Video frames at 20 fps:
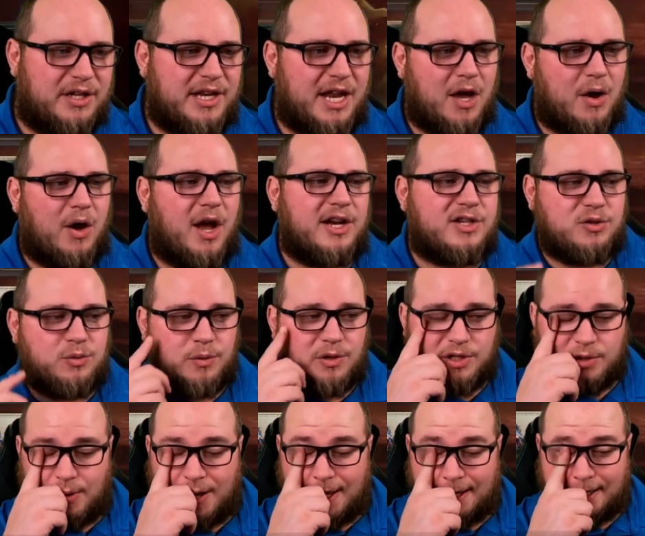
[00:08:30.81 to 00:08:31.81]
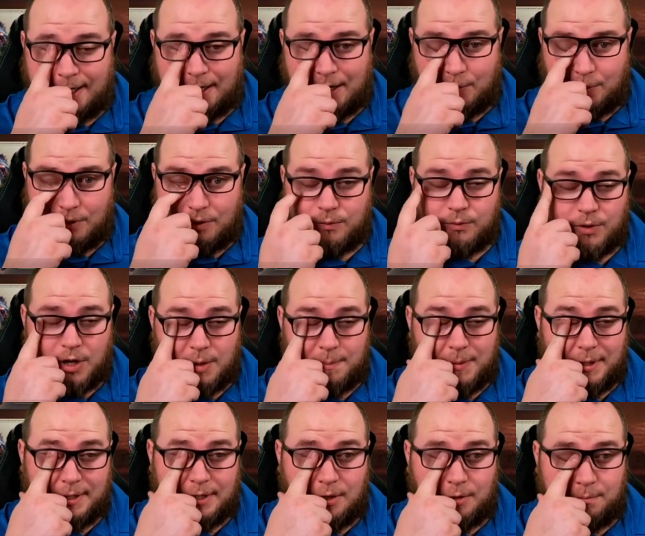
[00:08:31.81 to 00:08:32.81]
Now I do want to go ahead and I want to run
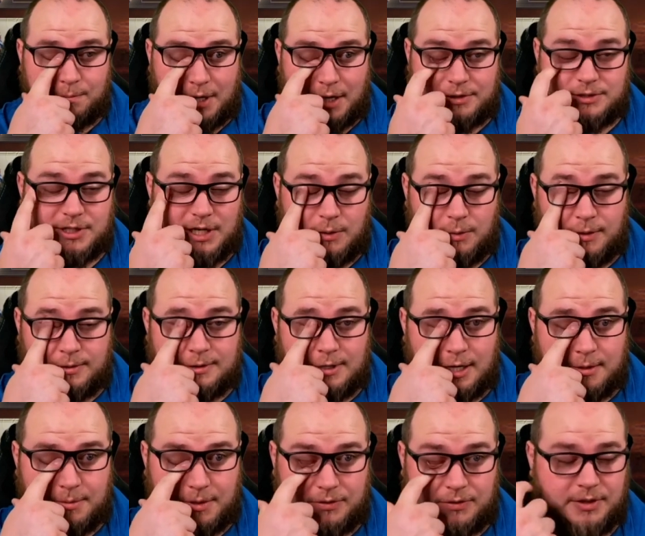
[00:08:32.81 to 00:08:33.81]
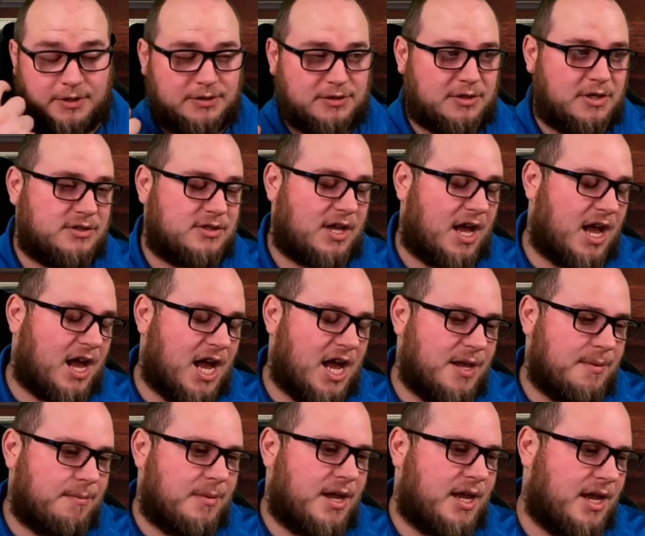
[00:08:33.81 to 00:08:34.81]
my guild boss, and I want to talk about this because
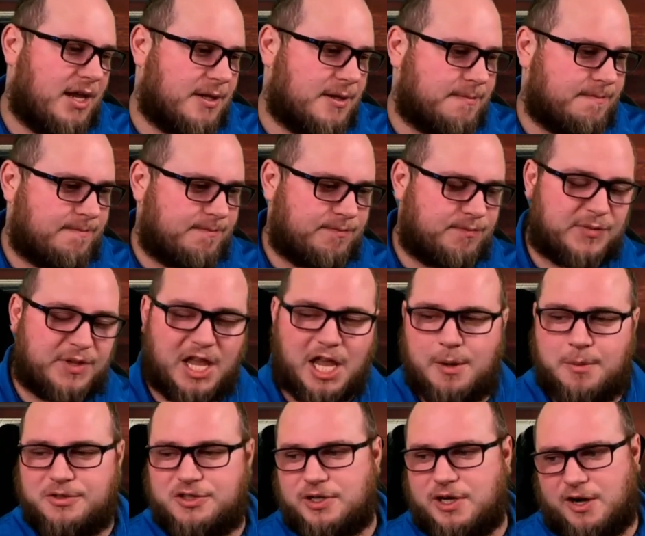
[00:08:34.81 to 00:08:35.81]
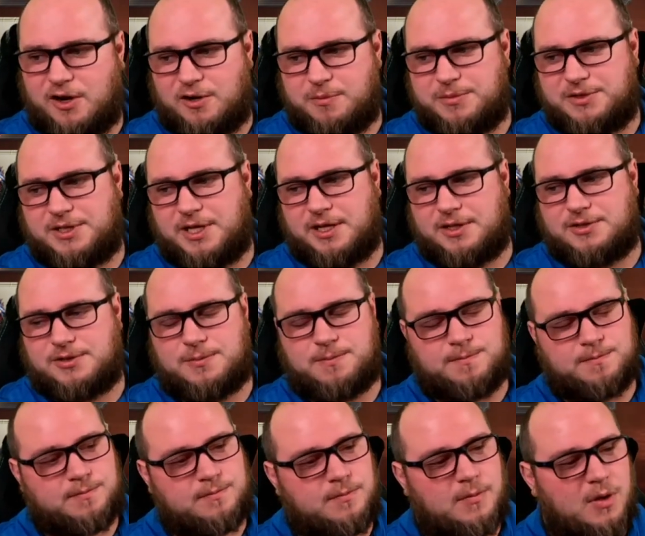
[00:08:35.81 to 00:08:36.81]
I made amateur hour mistakes.
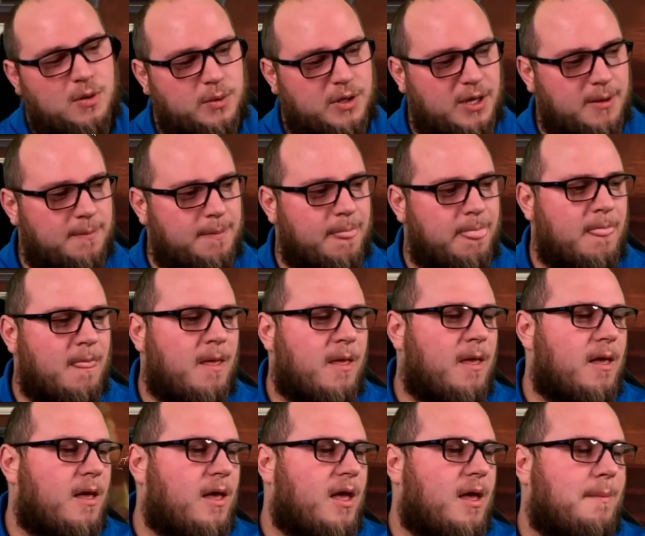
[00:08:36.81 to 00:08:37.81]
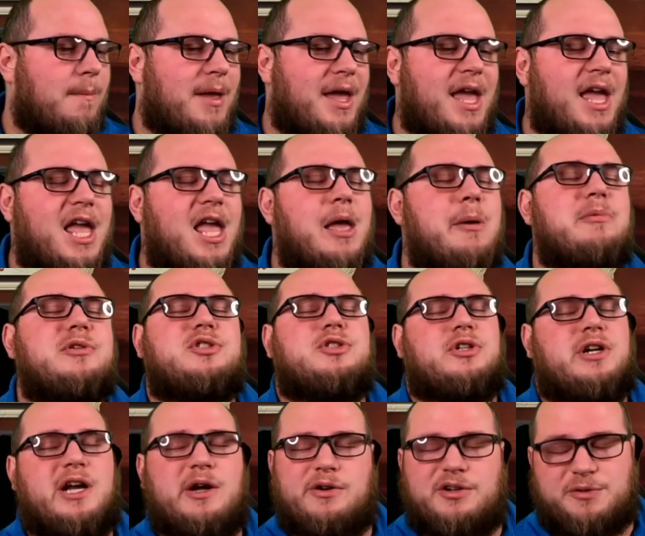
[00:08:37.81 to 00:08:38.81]
Okay,
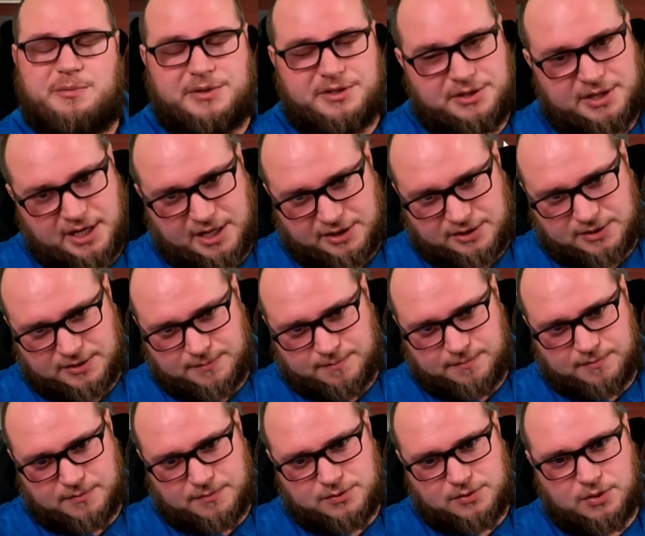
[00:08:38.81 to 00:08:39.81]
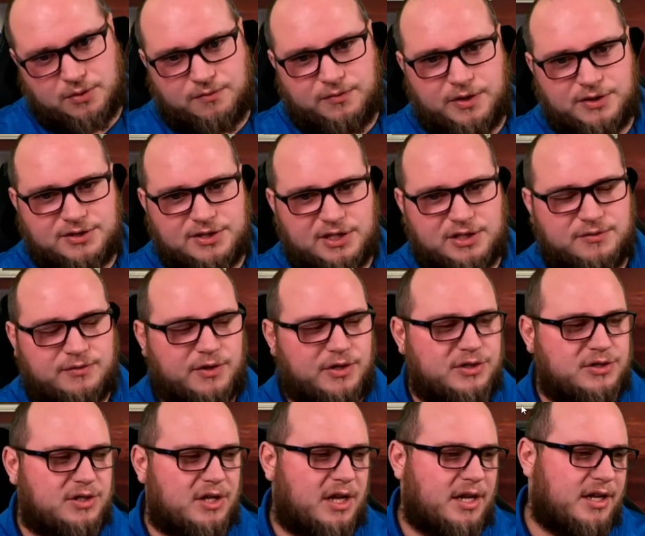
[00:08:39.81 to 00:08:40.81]
amateur hour mistakes. So first things
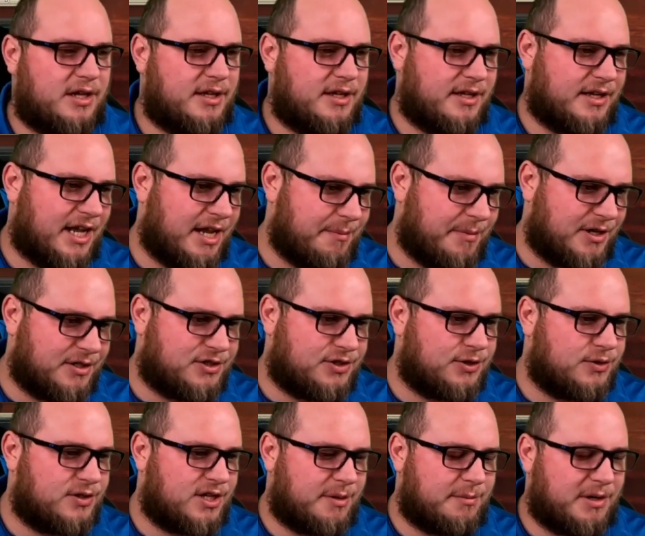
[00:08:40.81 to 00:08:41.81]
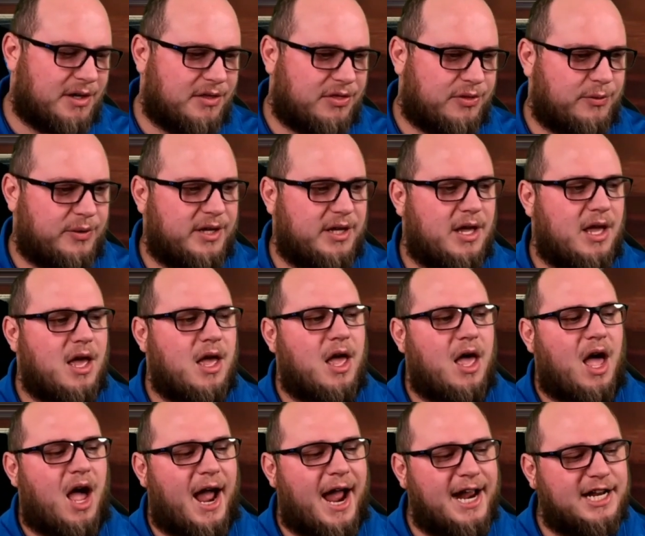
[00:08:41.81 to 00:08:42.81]
first, Nightmare 2, Nightmare 3.
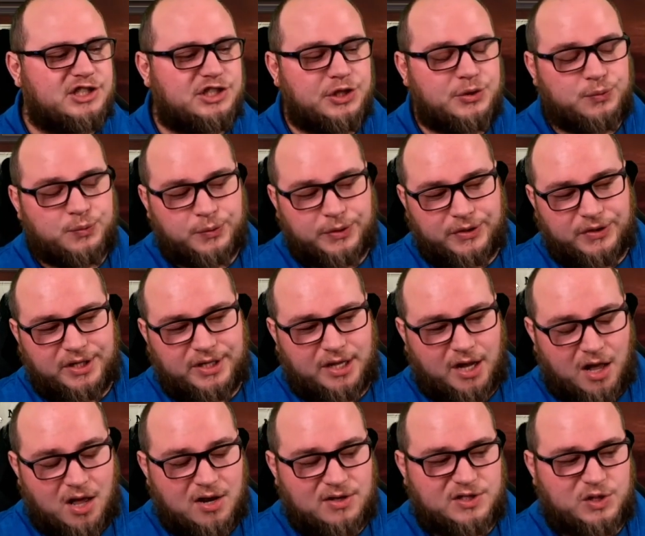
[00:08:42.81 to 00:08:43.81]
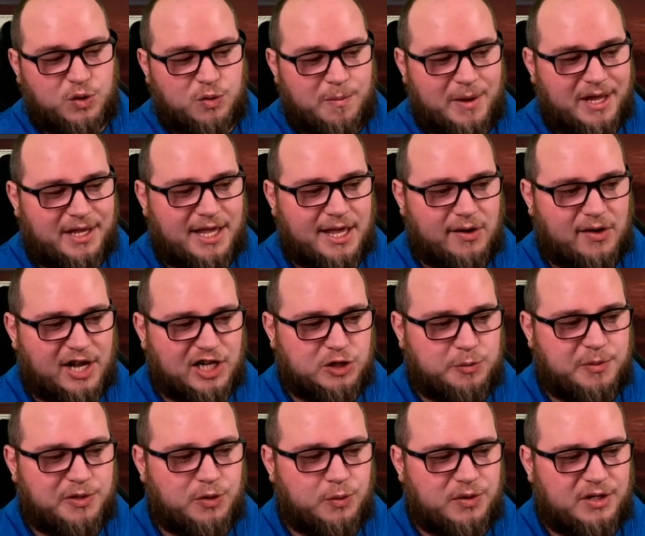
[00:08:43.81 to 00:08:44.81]
I should really, honestly, with my account, I
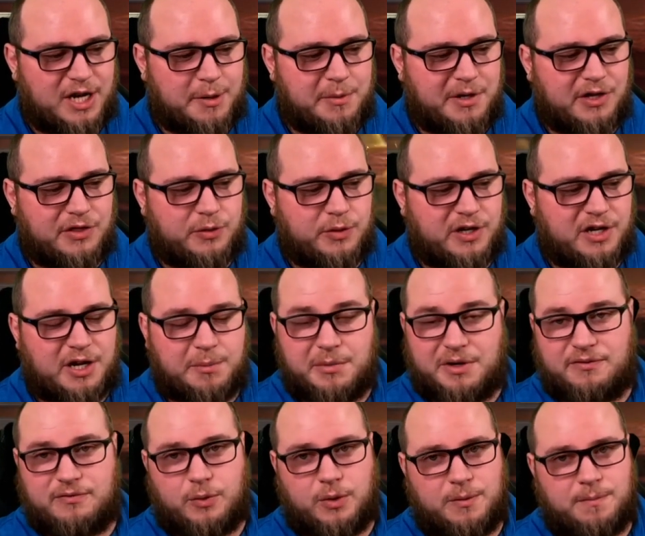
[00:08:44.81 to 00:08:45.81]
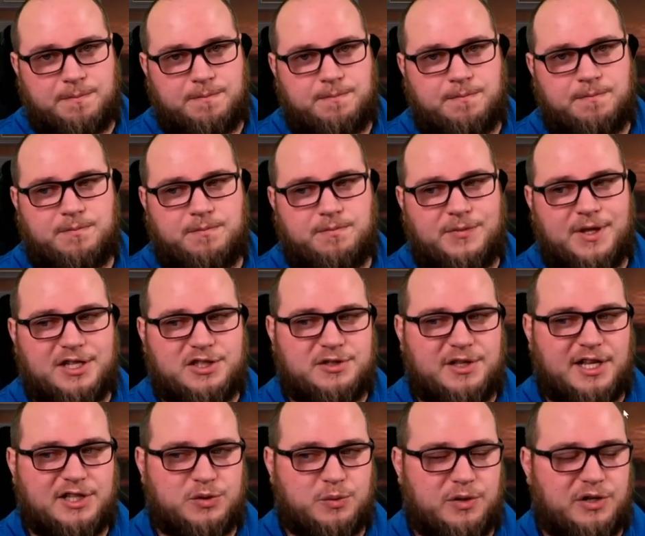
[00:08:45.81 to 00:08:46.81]
should be doing Nightmare 3 and Nightmare 4.
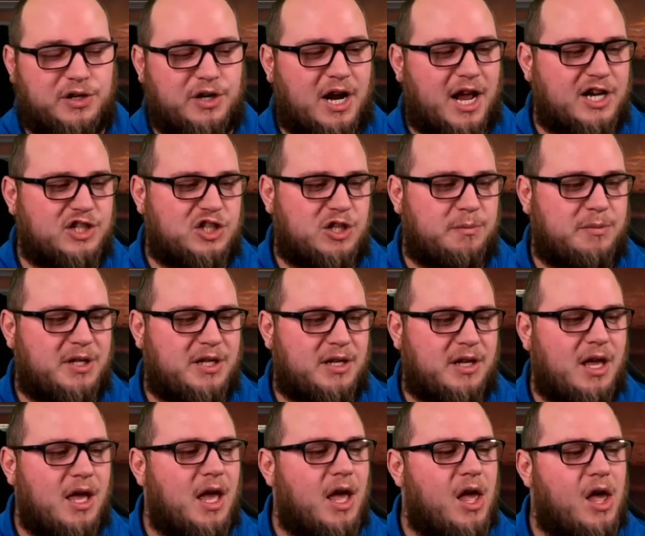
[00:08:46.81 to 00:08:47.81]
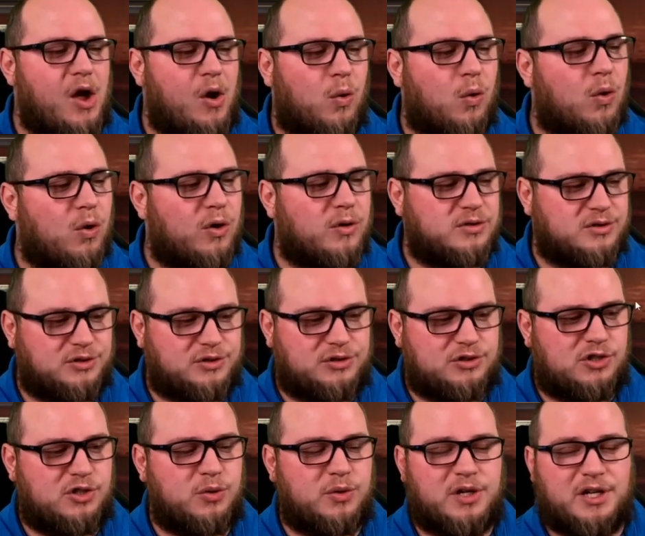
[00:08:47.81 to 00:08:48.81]
That's where I should be, or
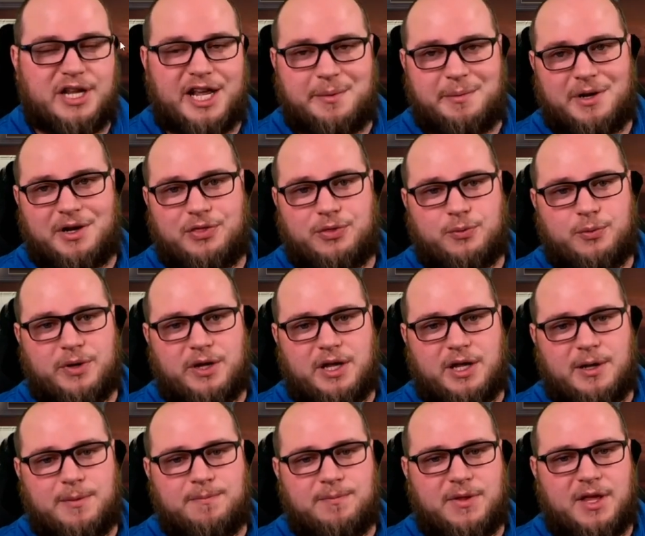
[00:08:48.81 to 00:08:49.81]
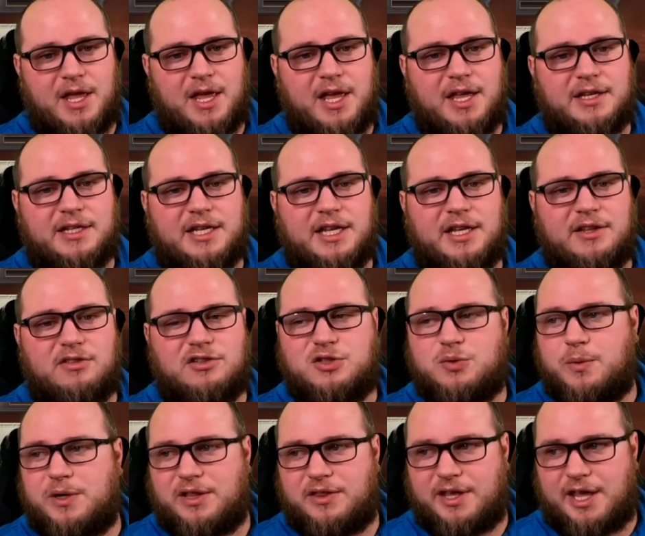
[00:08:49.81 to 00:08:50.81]
2 and a Nightmare 3 and getting the
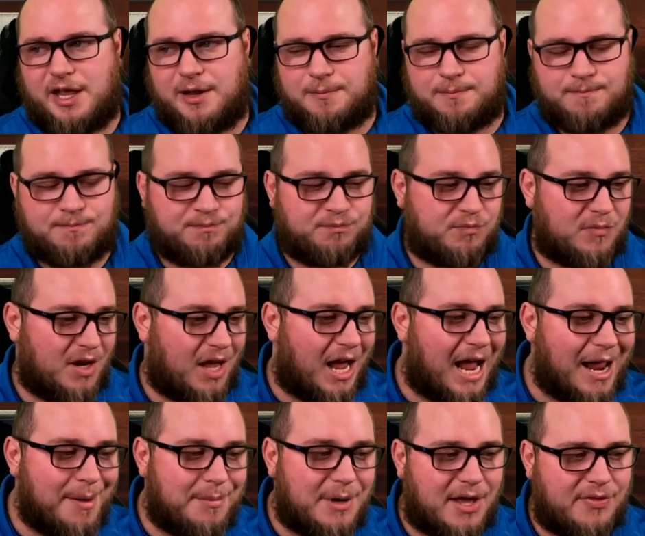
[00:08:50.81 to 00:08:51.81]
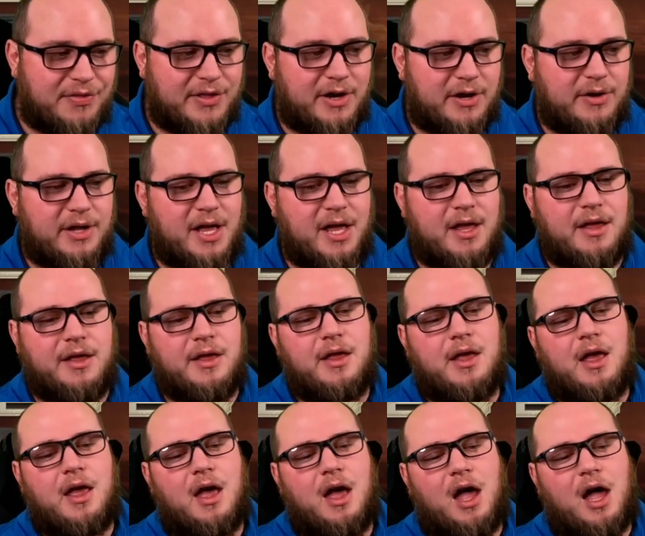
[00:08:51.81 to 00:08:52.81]
20k. I'm not there yet,
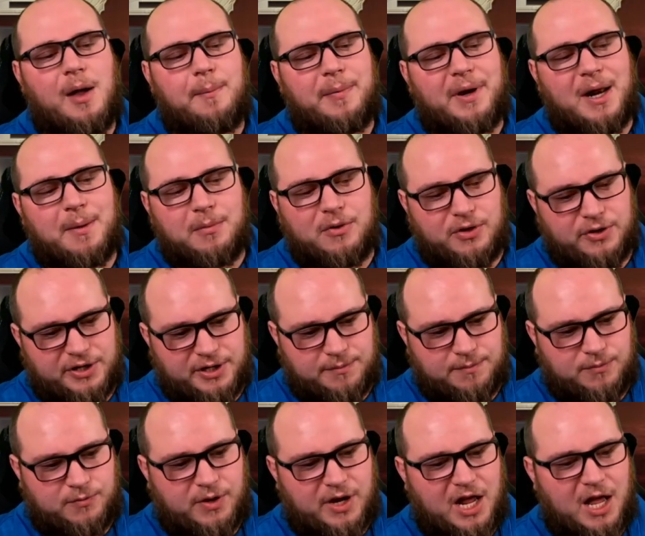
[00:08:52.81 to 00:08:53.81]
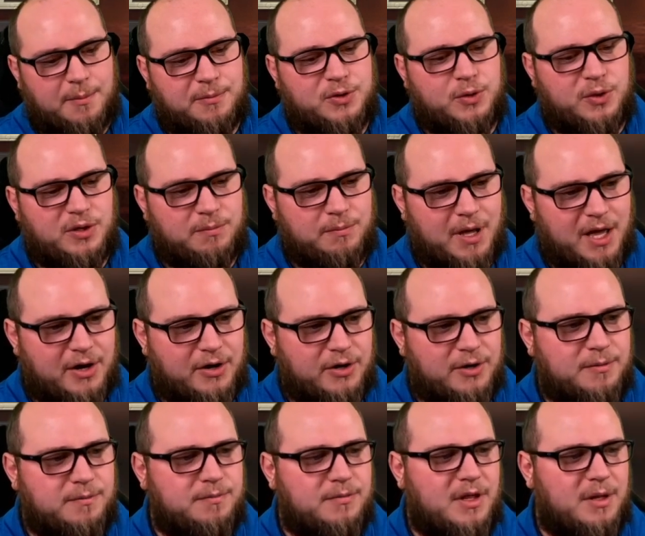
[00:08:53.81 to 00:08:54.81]
but I'm learning, right? I'm doing
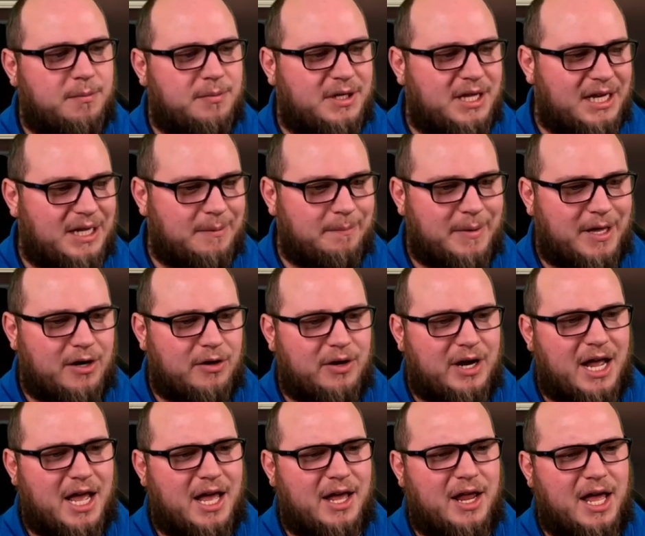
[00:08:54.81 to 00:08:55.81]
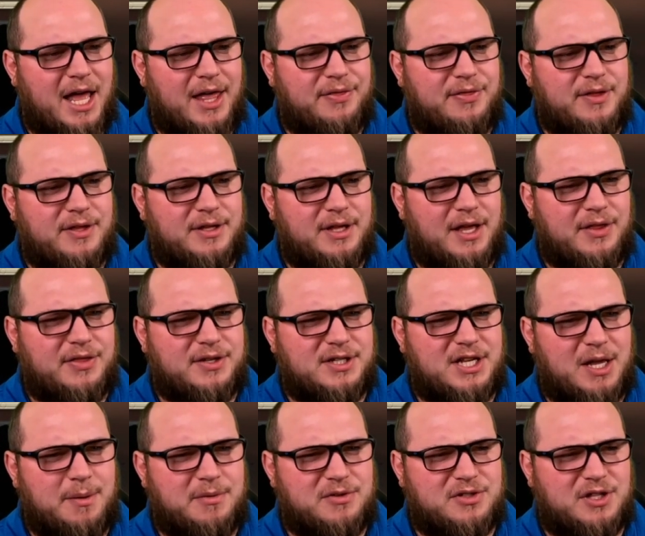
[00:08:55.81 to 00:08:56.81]
better. I'm getting better at the
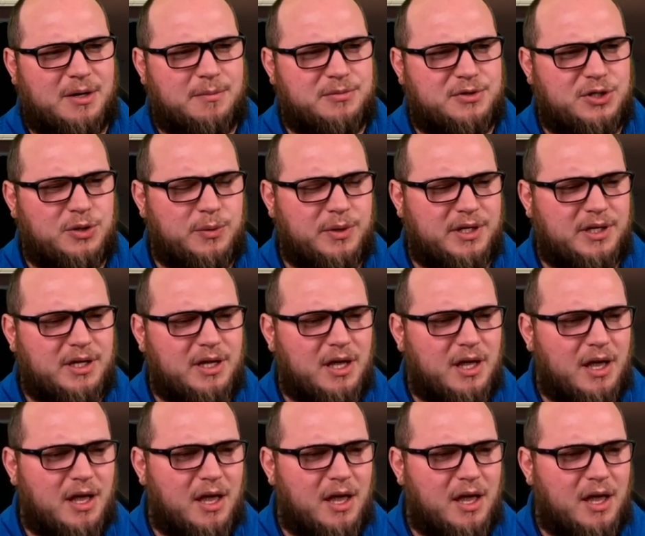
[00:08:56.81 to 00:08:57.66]
damage that I'm doing.